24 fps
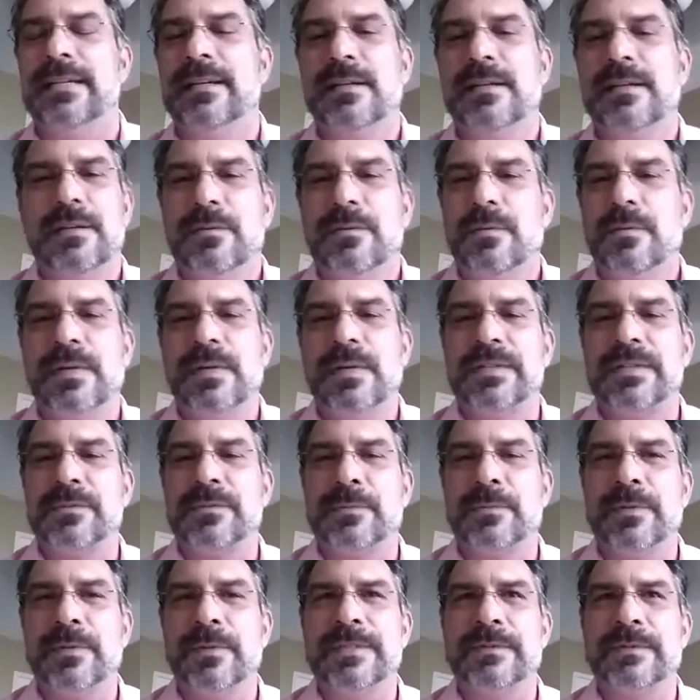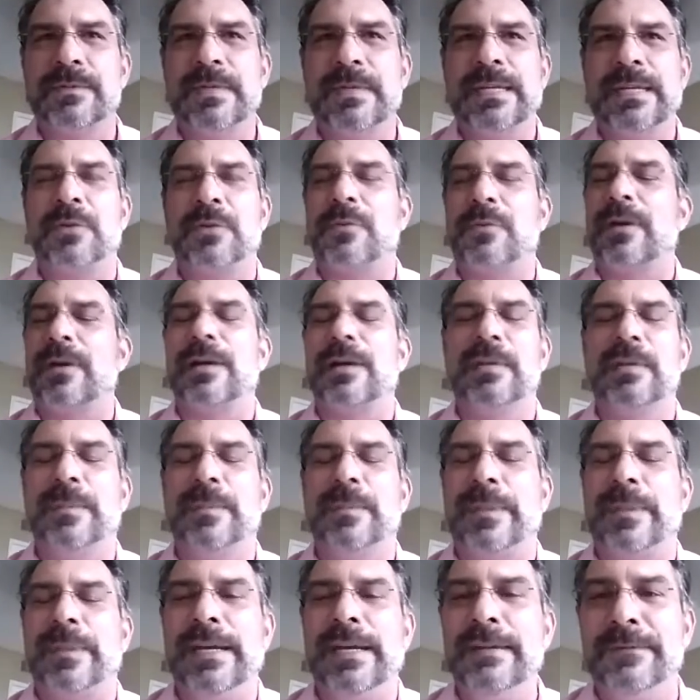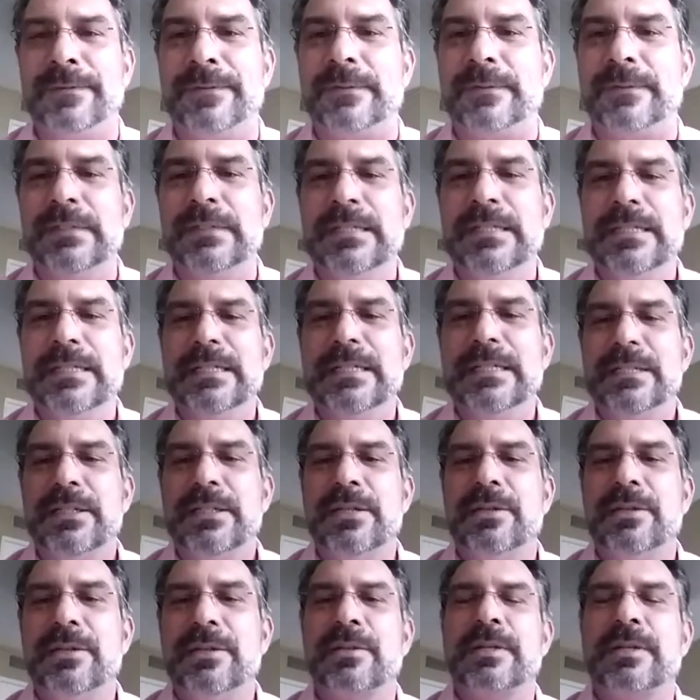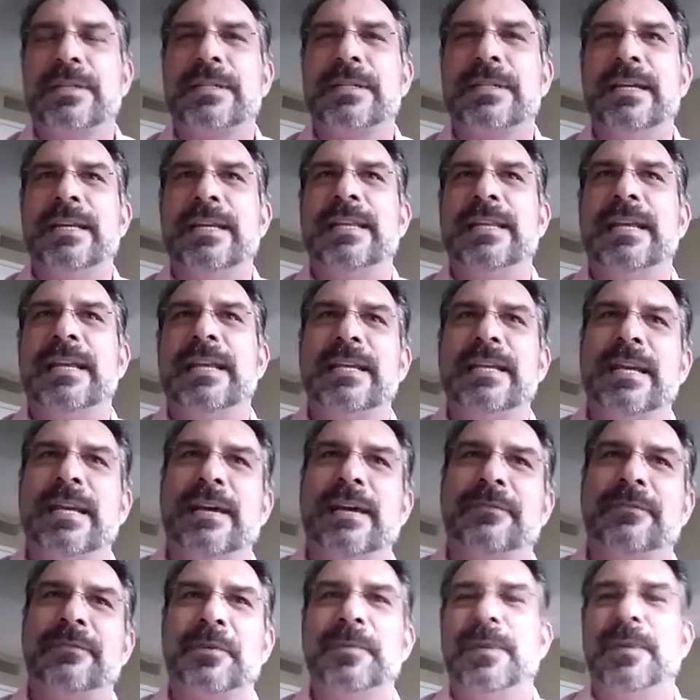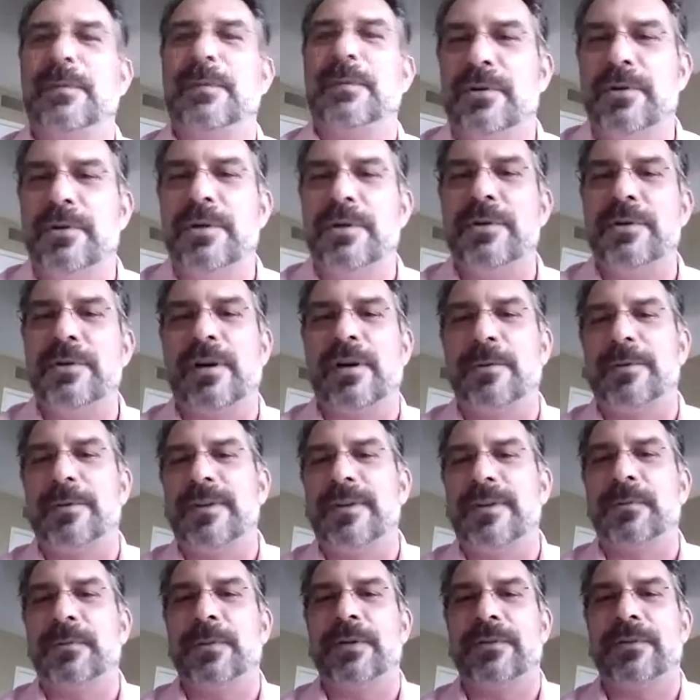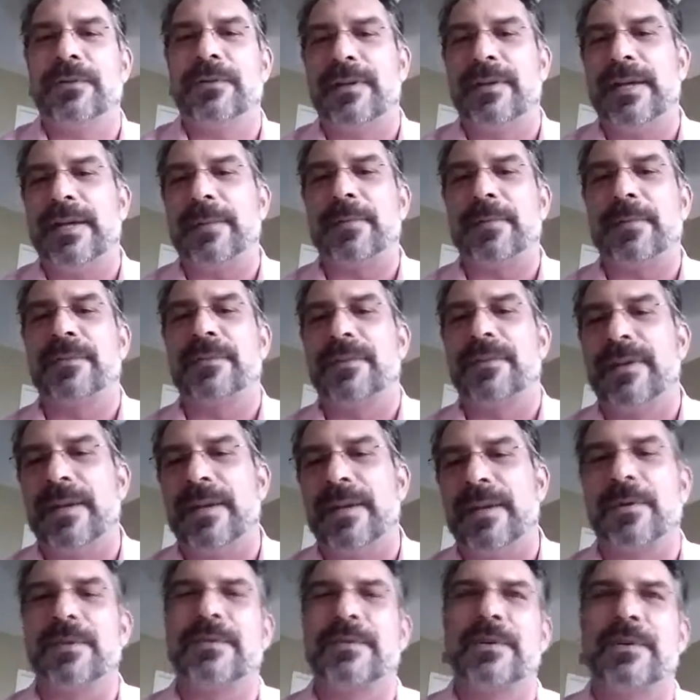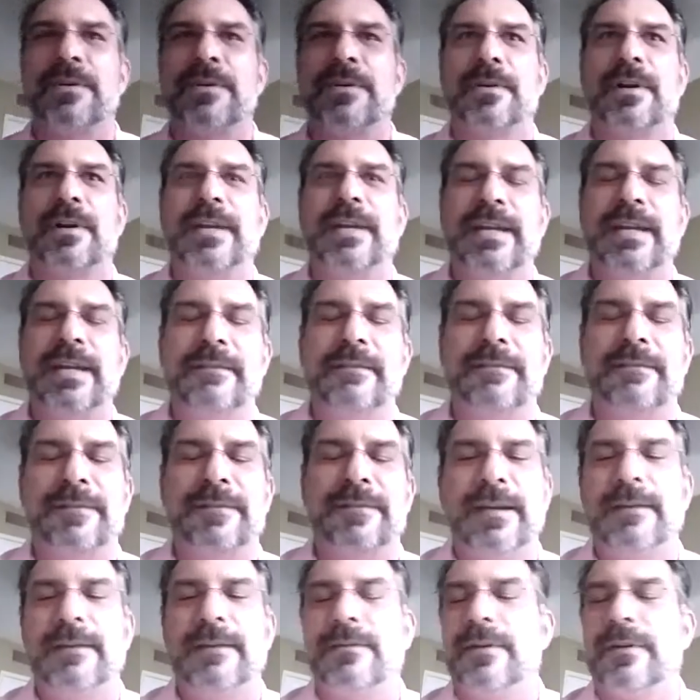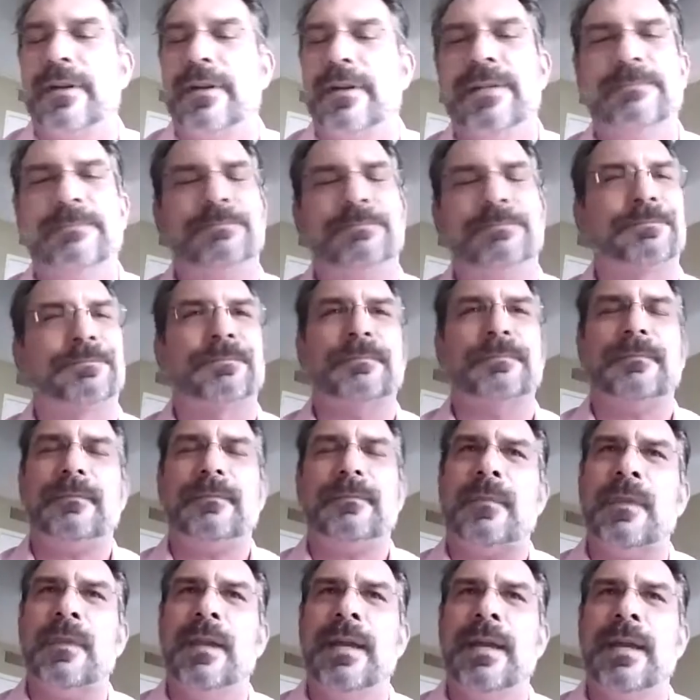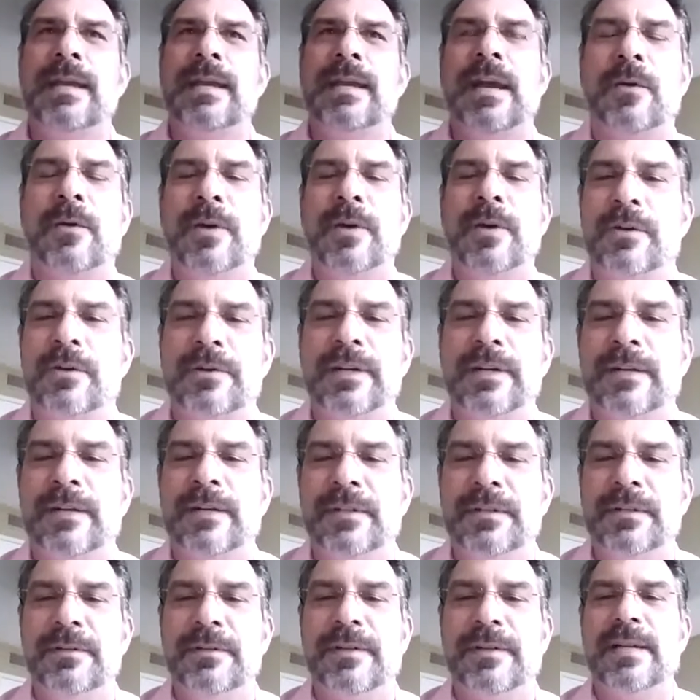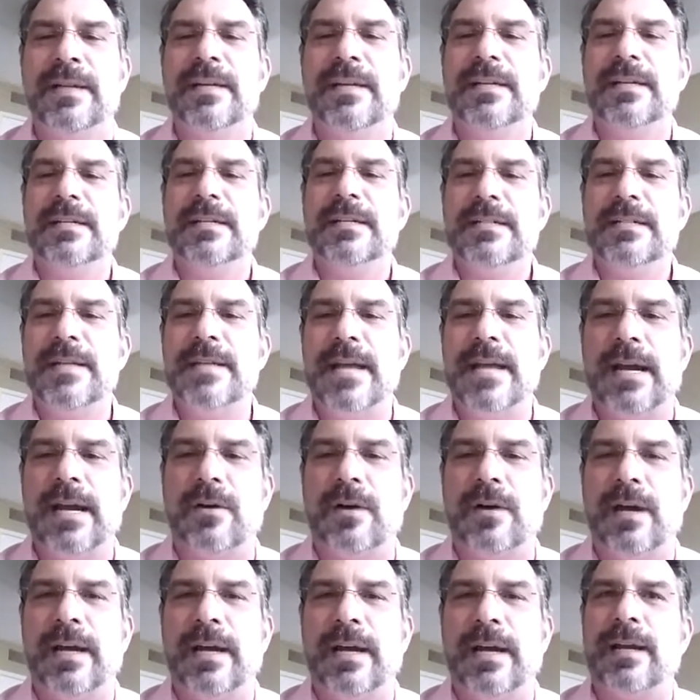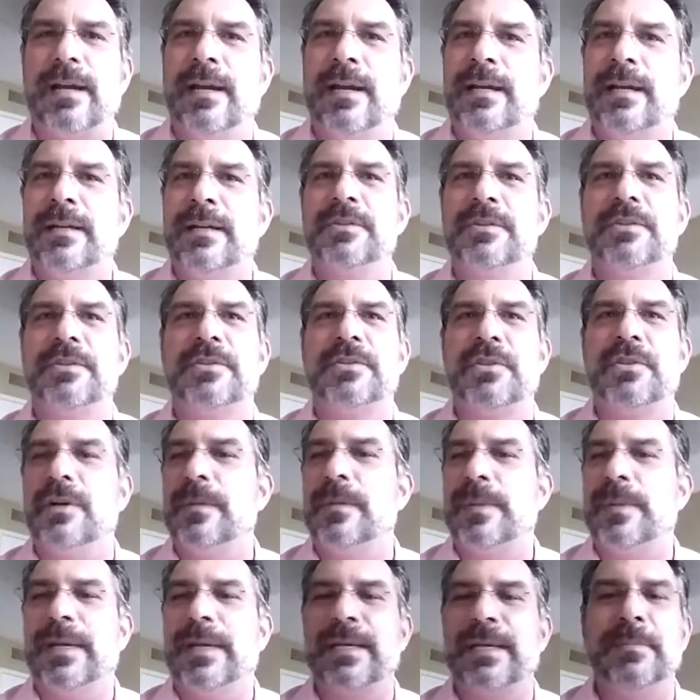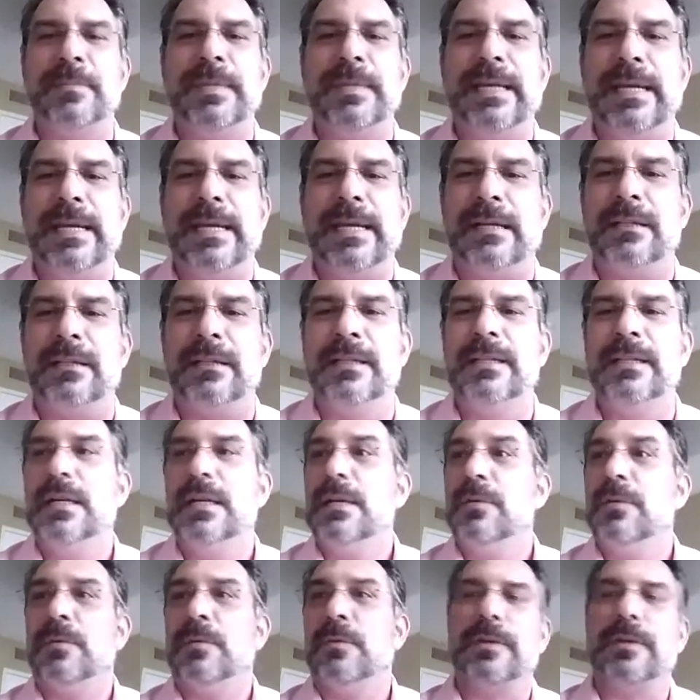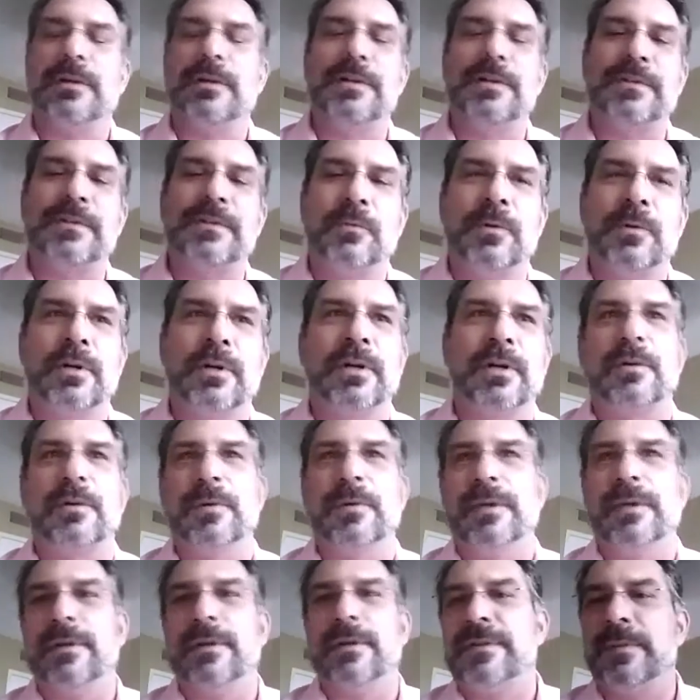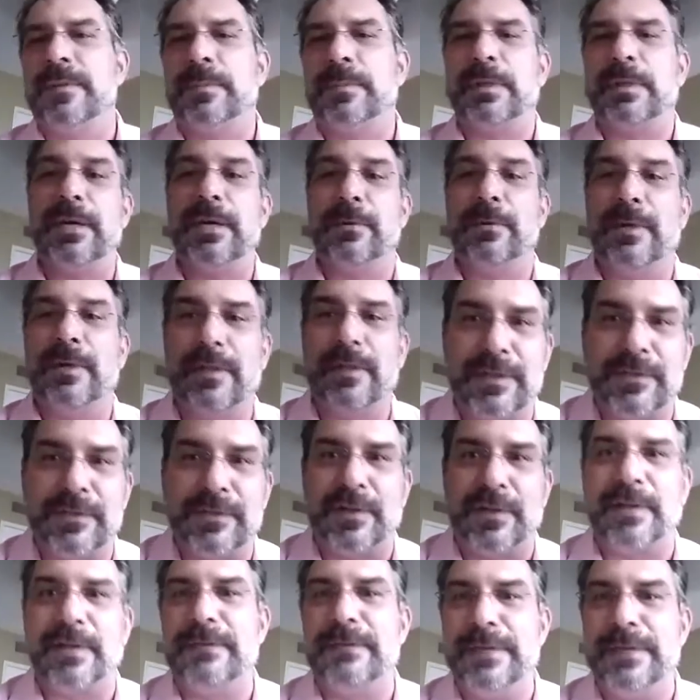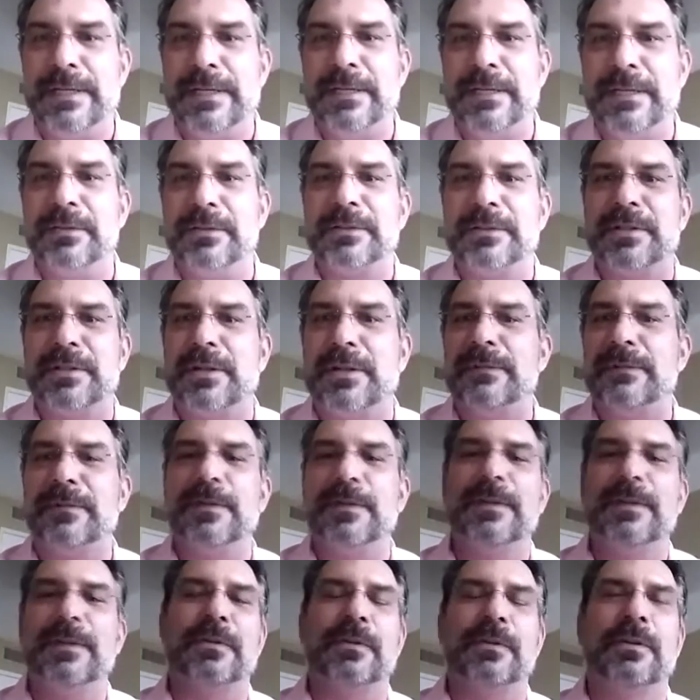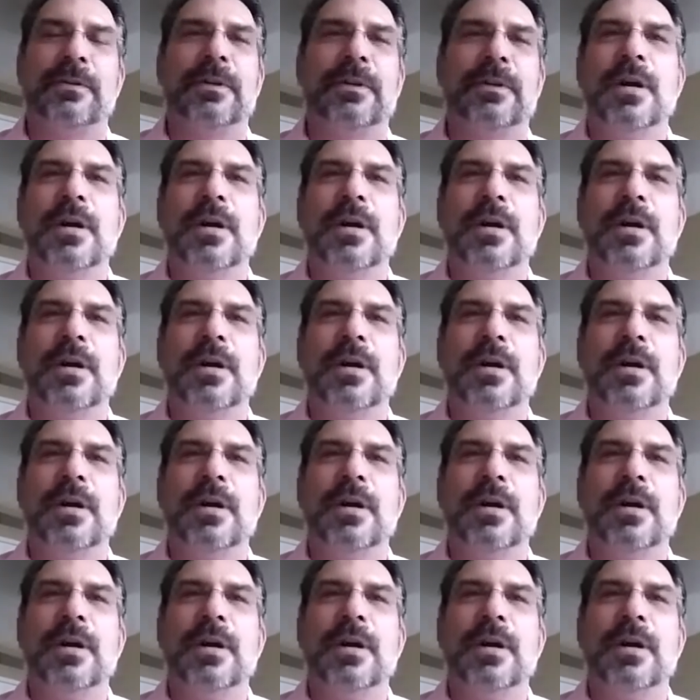was incredibly painful, you know, and then you have to remember who you are with this person and that person in order to gain favor. And now I don't have to do that. Now I can just show up. I can be Allan, whether it's at work, whether it's at play, whether it's on a video conference or